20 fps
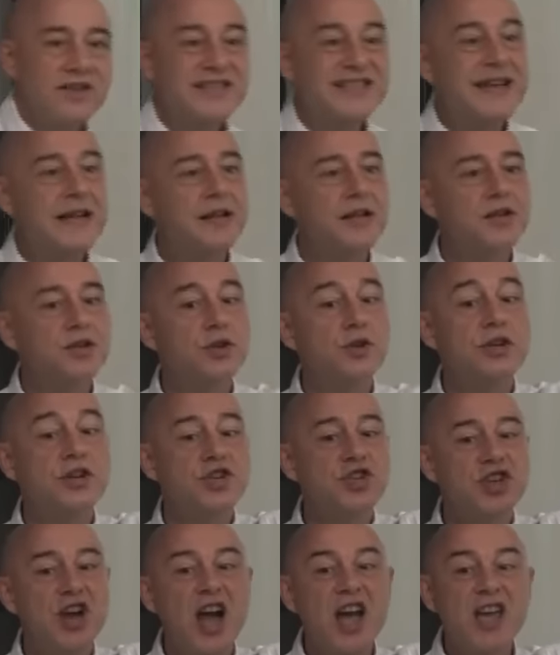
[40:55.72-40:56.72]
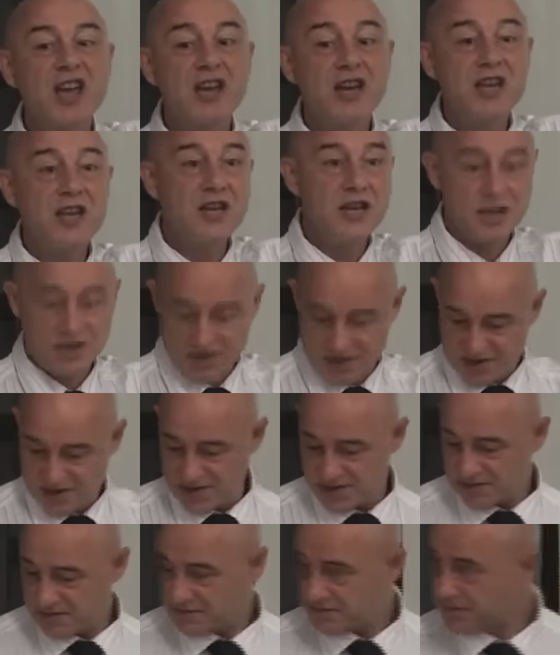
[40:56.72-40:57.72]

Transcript: sell it to the Chinese.